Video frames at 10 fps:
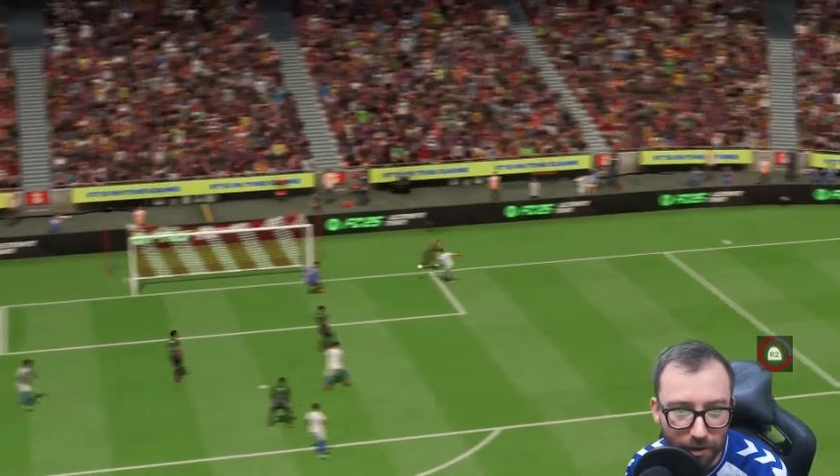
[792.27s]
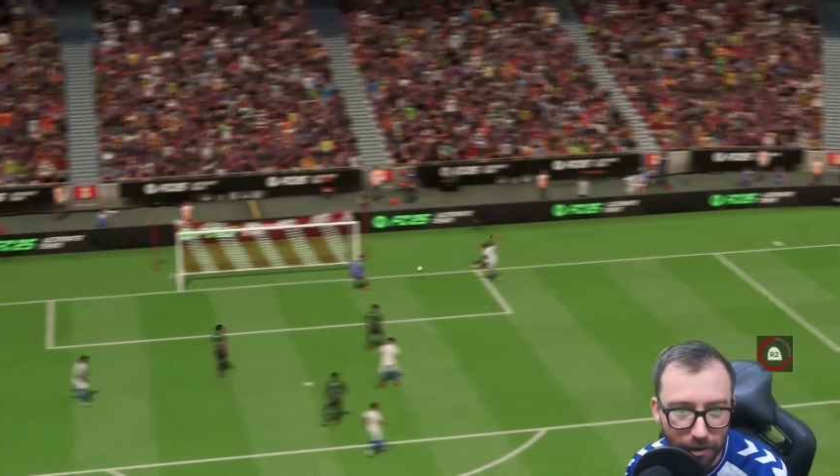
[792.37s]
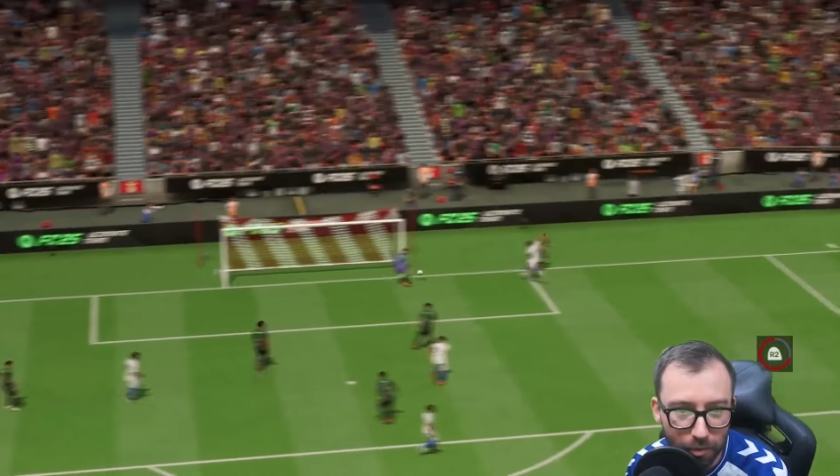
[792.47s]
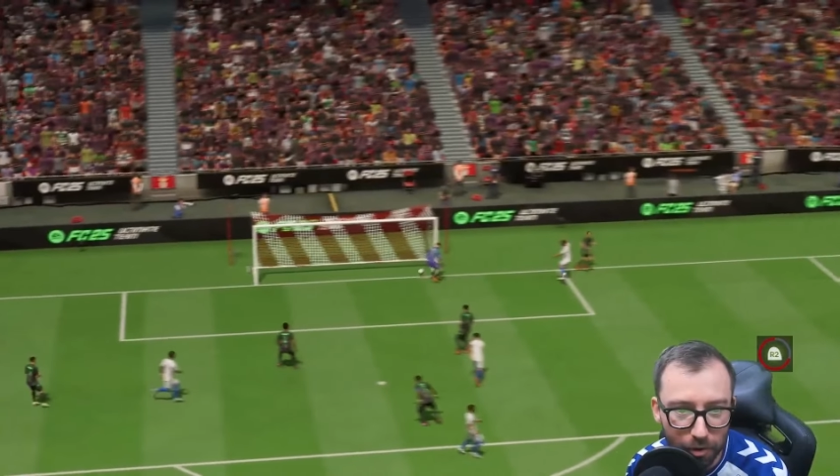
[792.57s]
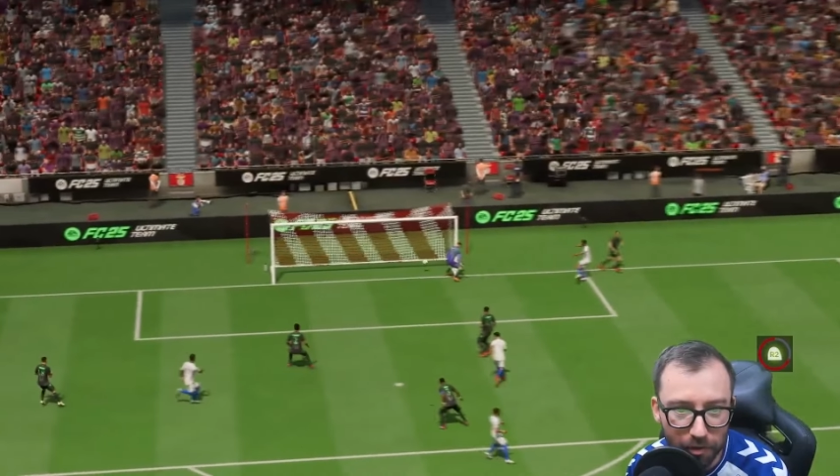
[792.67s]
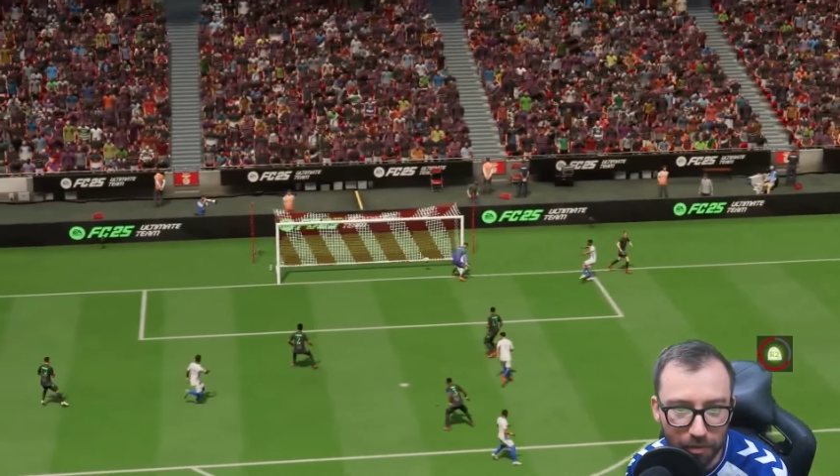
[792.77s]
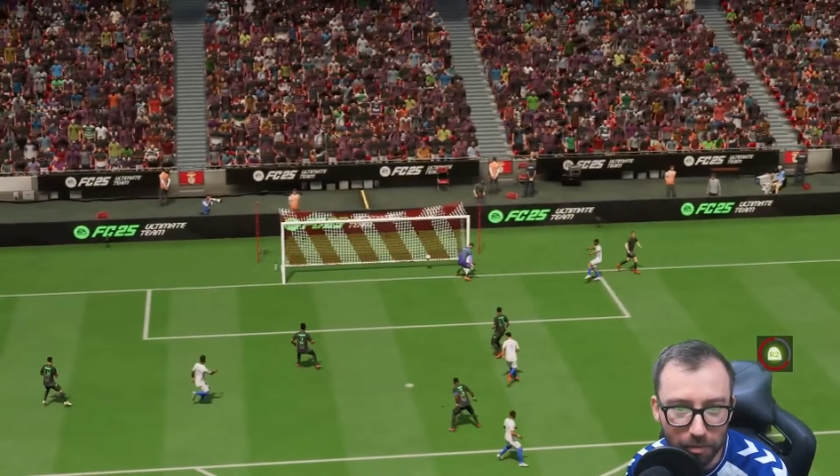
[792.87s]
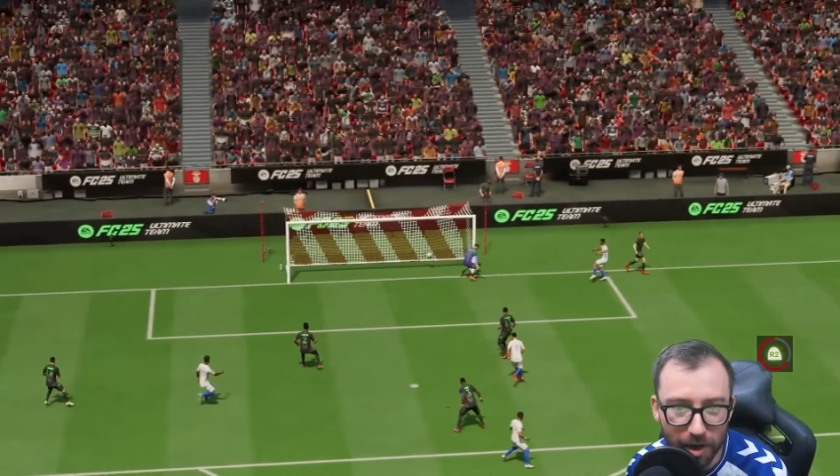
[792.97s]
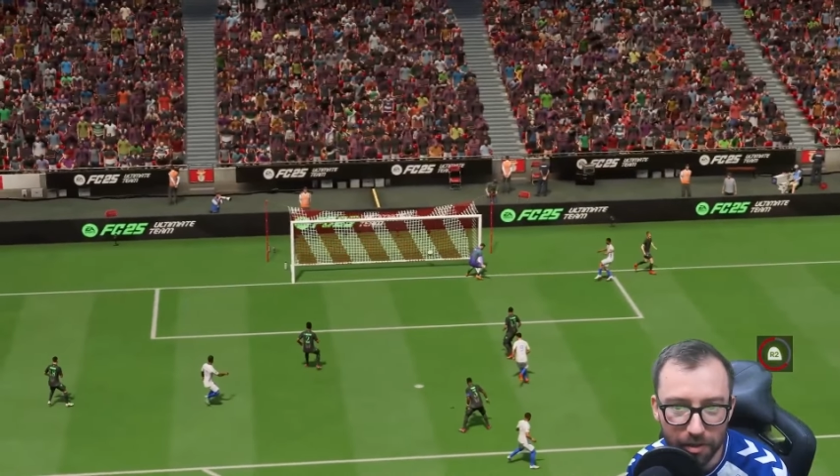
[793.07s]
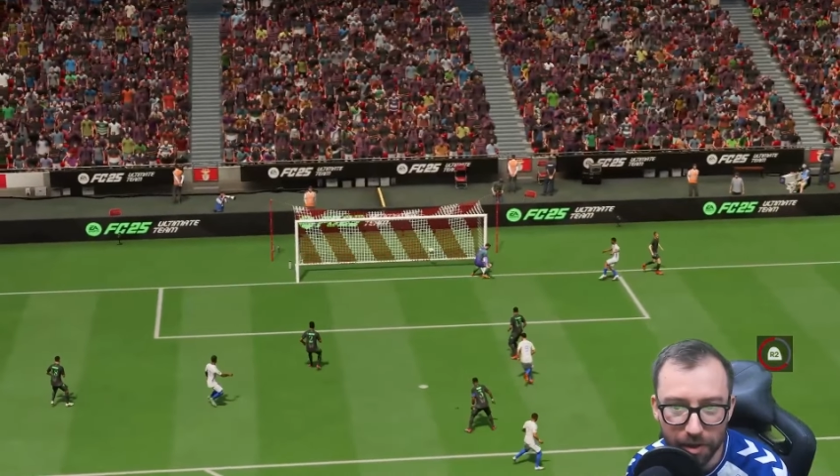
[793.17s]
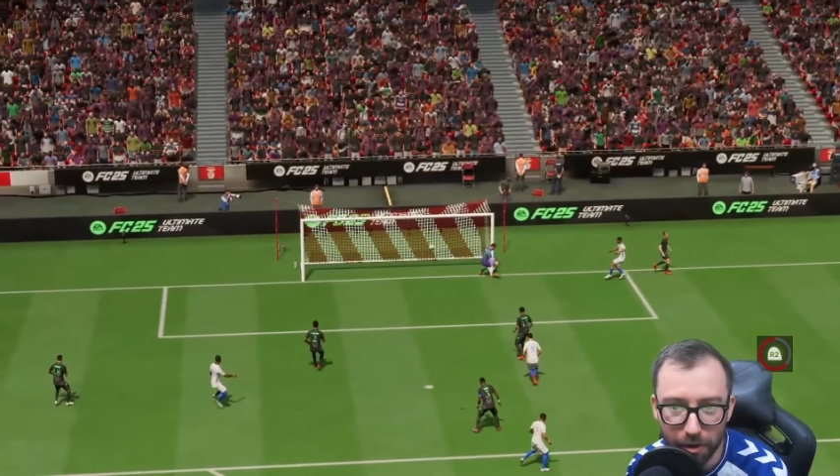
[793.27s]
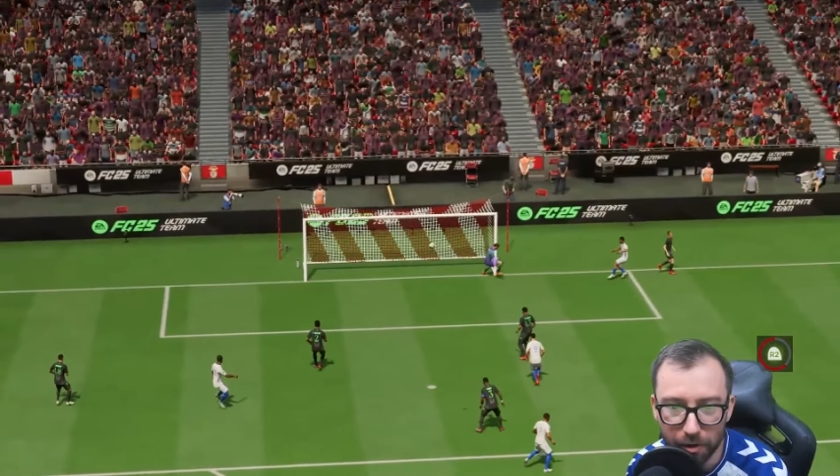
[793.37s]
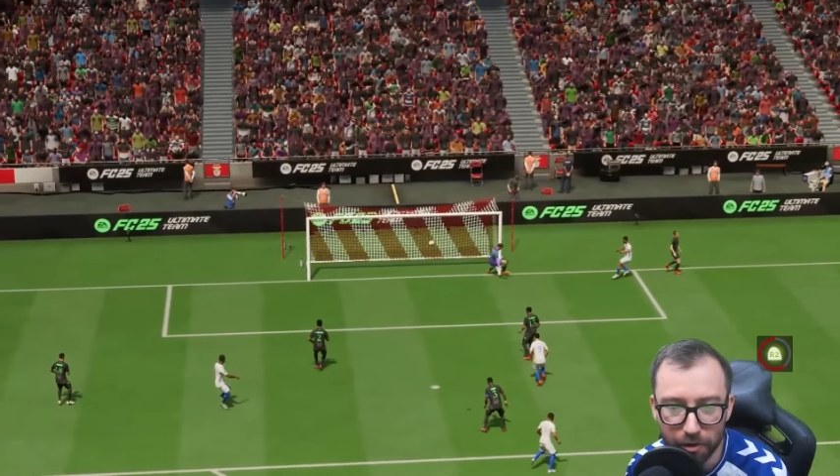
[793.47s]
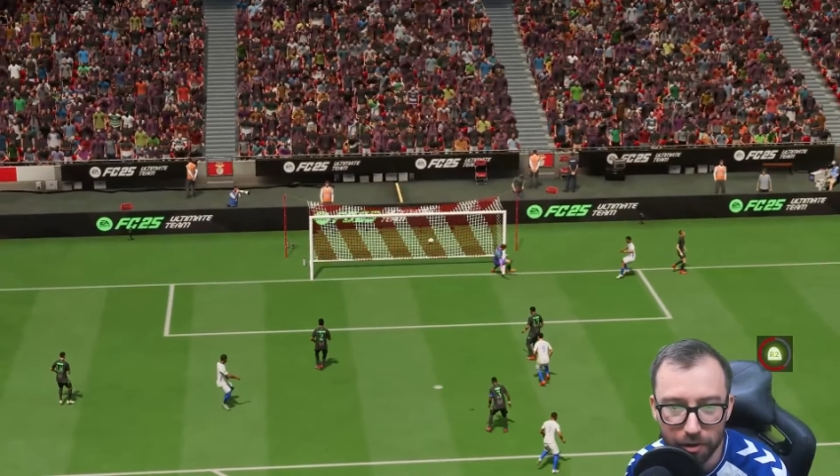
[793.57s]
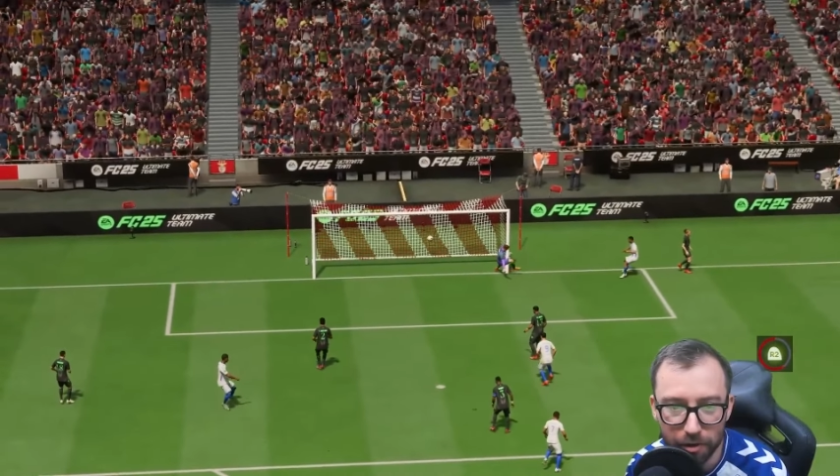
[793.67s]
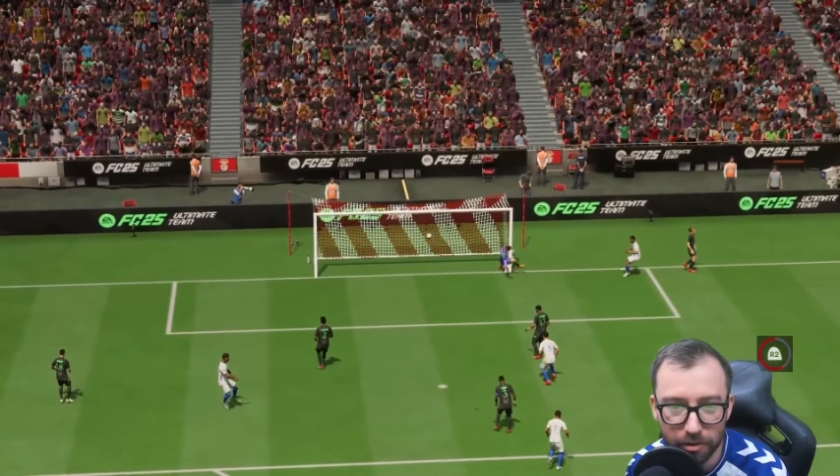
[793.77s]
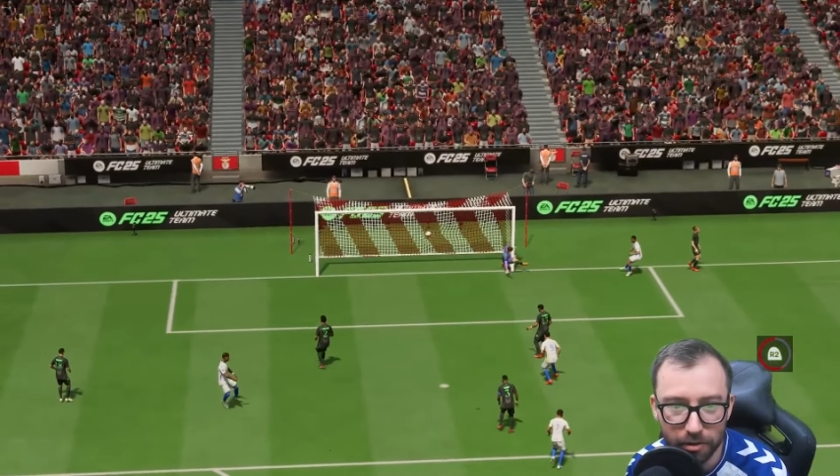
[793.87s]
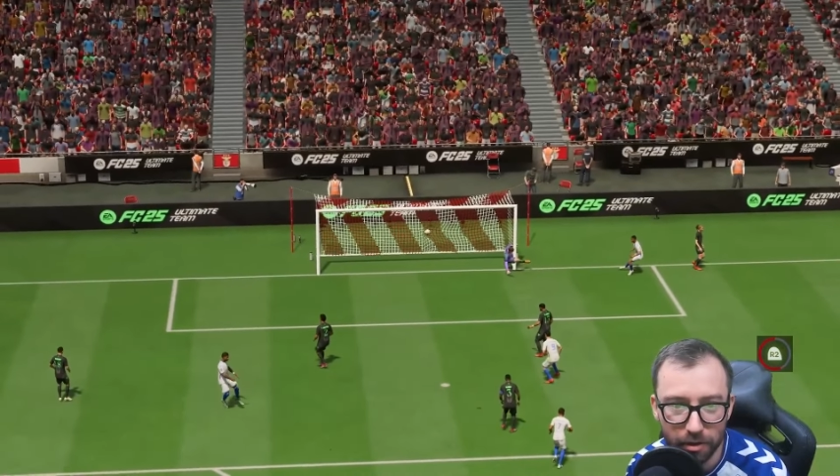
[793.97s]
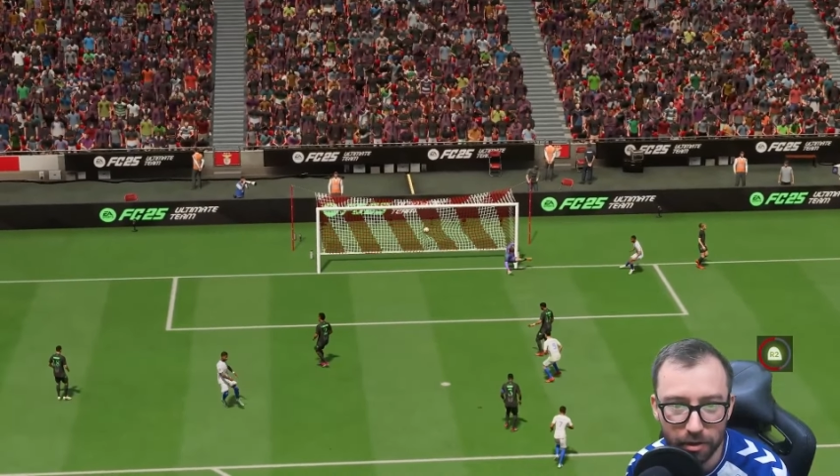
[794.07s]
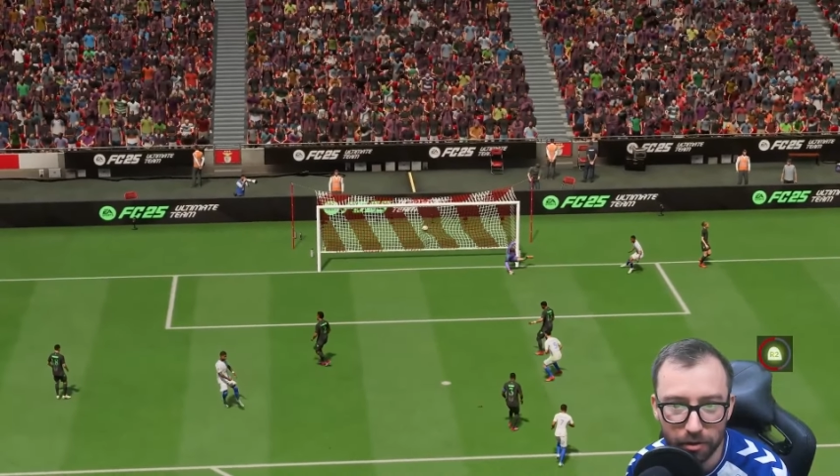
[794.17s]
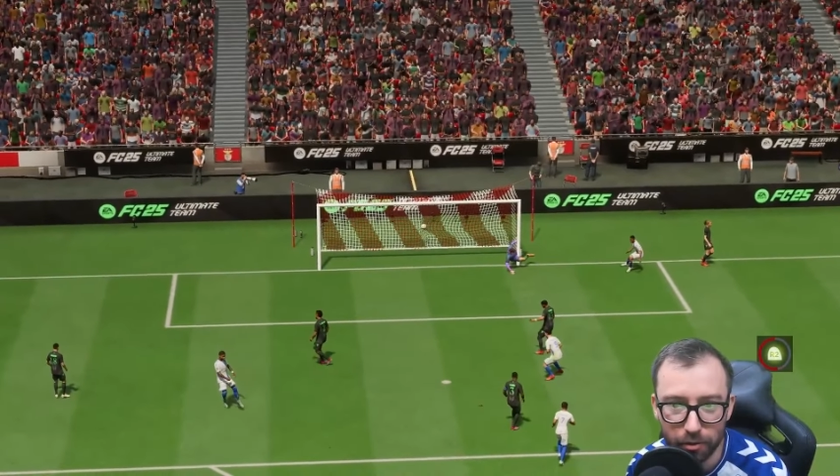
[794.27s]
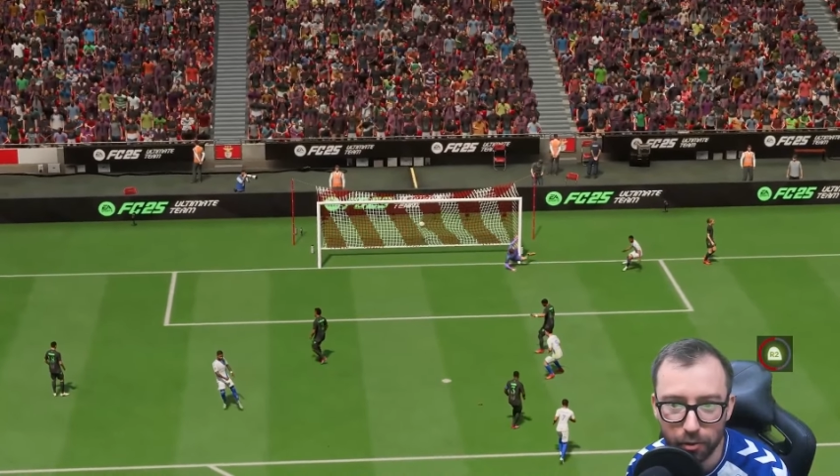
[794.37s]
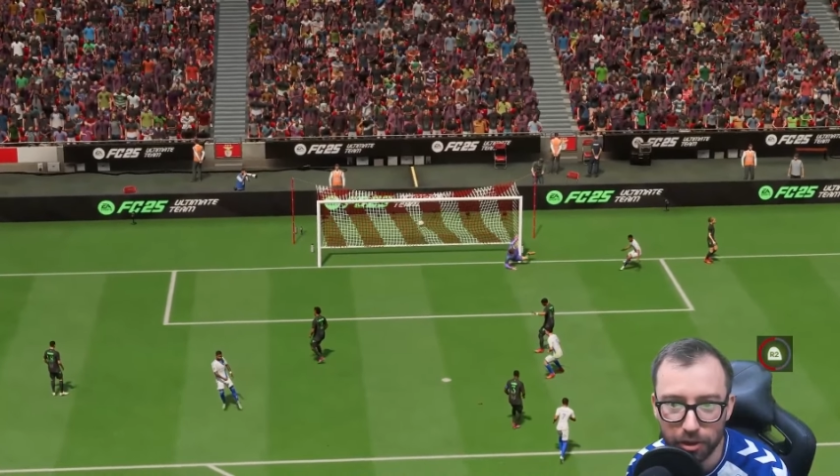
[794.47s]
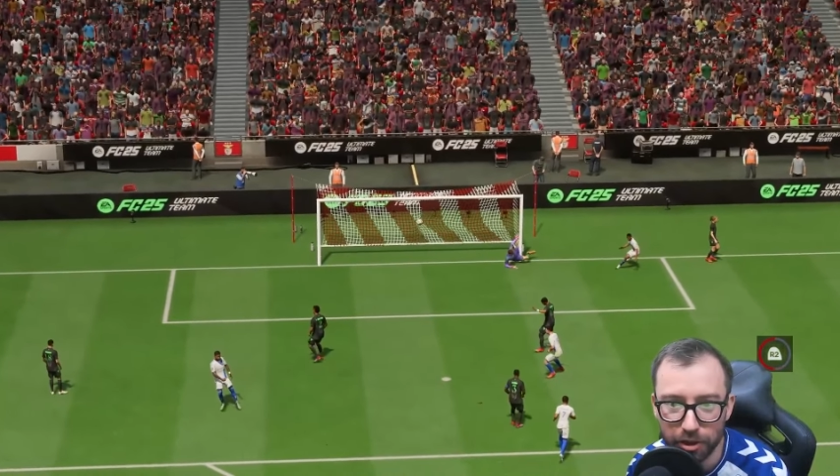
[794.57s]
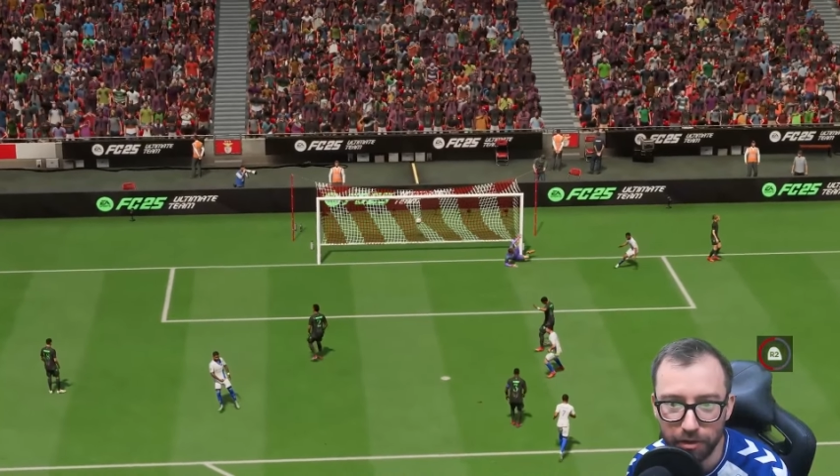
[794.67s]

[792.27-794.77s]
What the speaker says: perfect plan there. Just 2 shitty